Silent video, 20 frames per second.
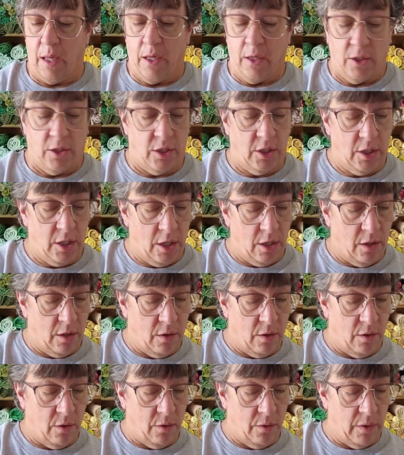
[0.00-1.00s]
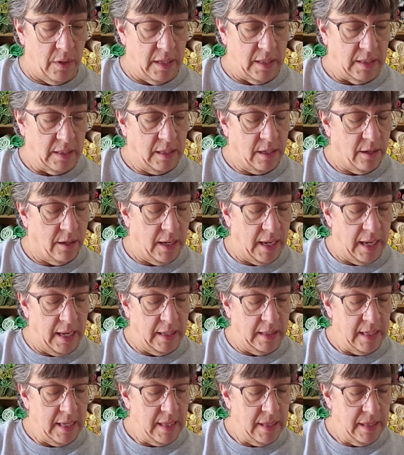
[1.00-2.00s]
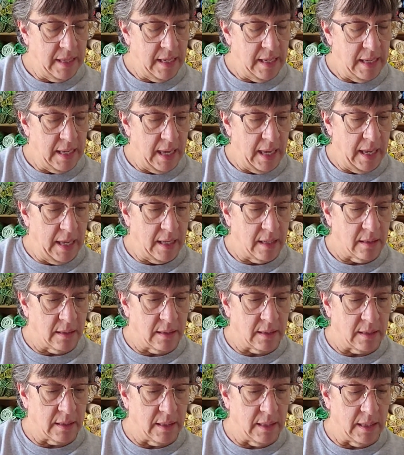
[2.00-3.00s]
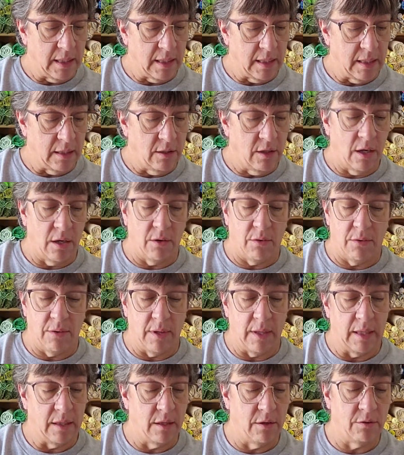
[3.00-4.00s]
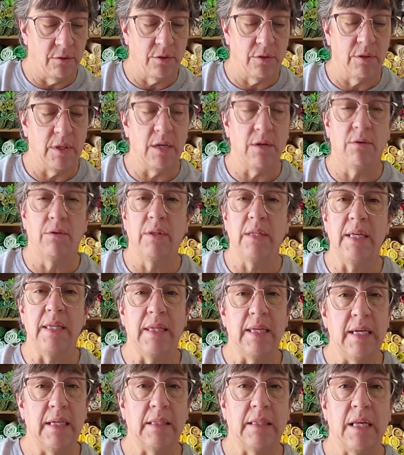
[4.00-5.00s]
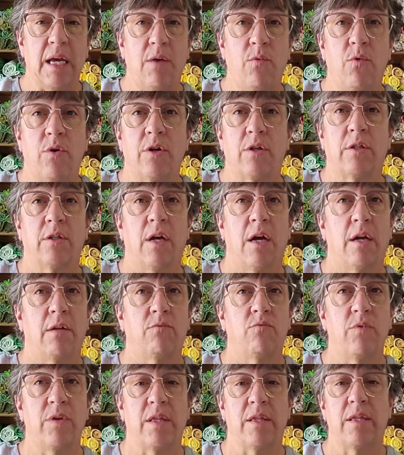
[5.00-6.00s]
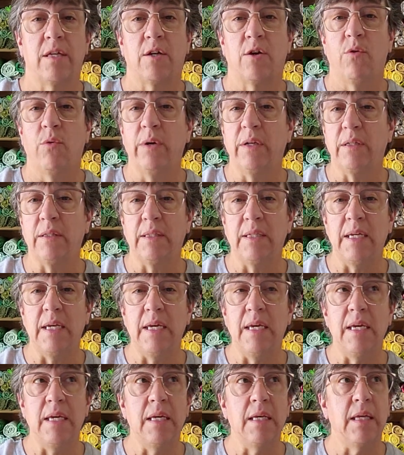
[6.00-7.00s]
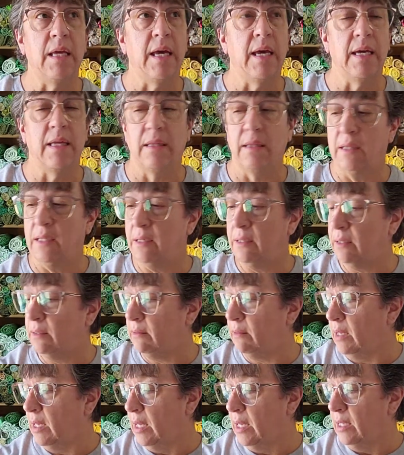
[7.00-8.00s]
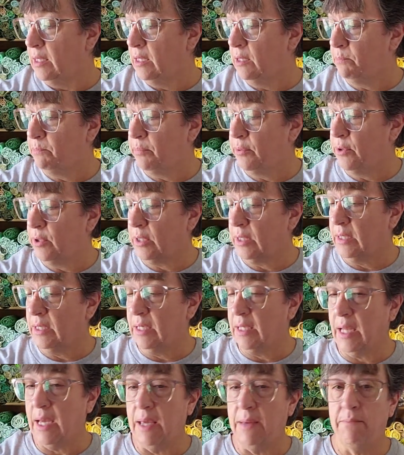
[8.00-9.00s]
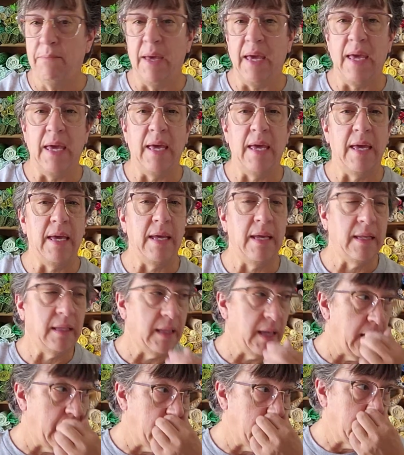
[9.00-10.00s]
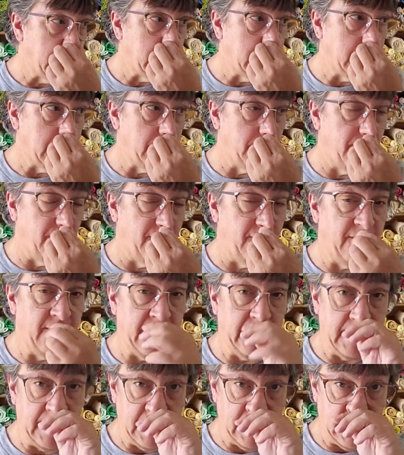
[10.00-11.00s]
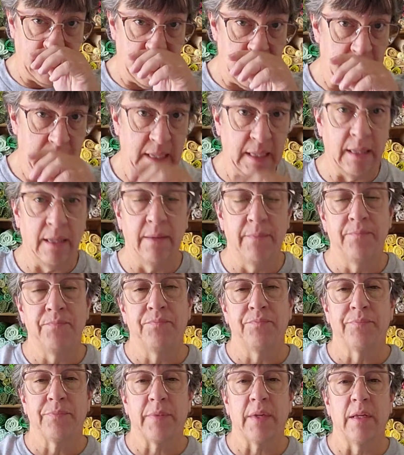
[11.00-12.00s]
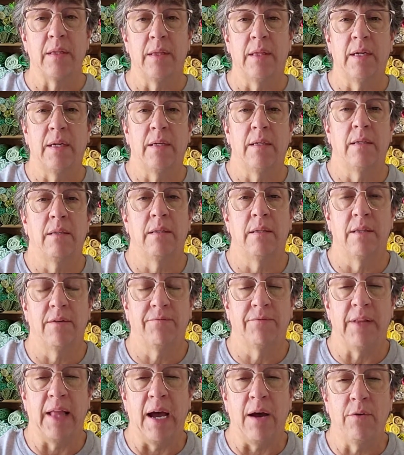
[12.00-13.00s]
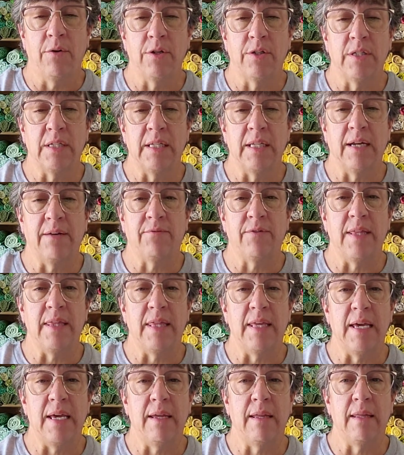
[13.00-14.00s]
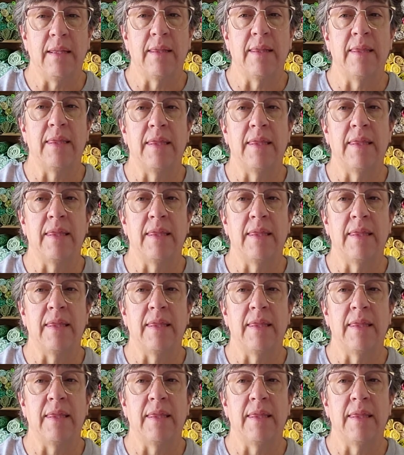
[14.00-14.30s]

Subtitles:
So, is there anything else that... No, those are the only things I worked on. With the quilting and the book that I made and finishing the flowers and everything,